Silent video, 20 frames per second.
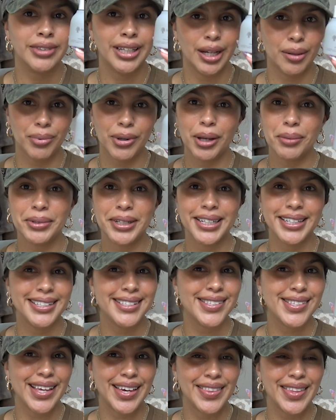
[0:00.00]
I probably
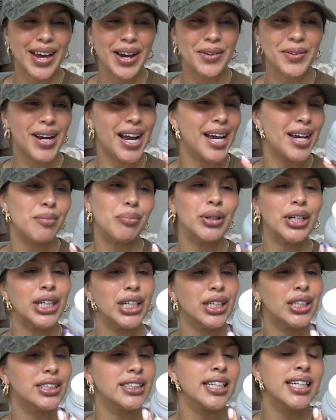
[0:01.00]
didn't say that right,
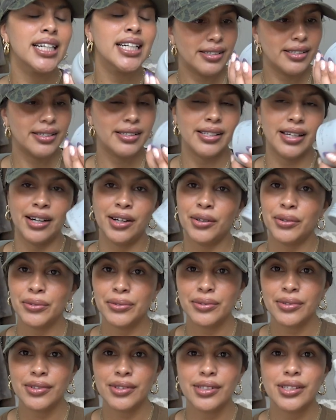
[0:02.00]
but
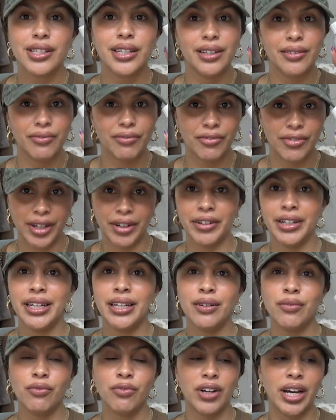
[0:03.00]
sounds very
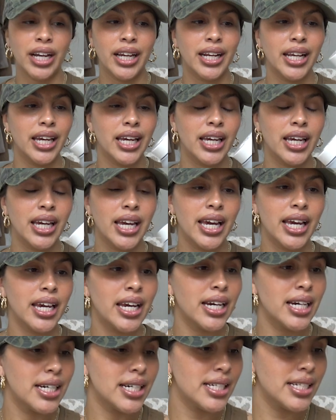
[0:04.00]
inviting
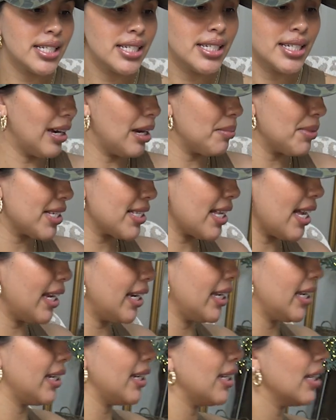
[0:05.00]
and I'm
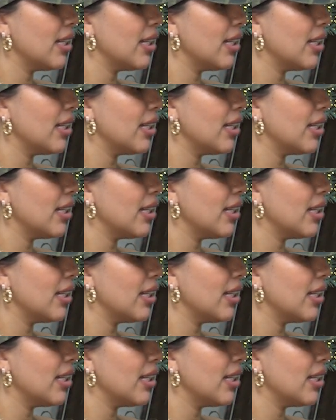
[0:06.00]
excited.